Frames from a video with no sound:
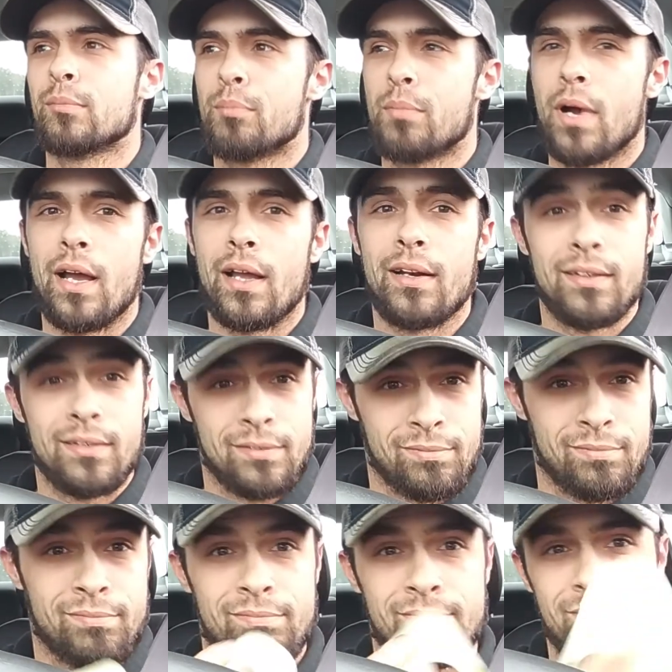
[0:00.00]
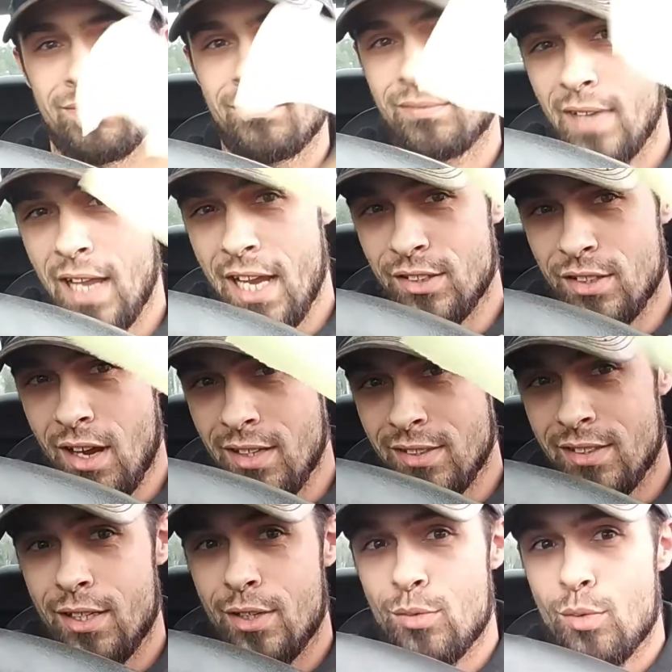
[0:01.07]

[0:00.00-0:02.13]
but exhaust did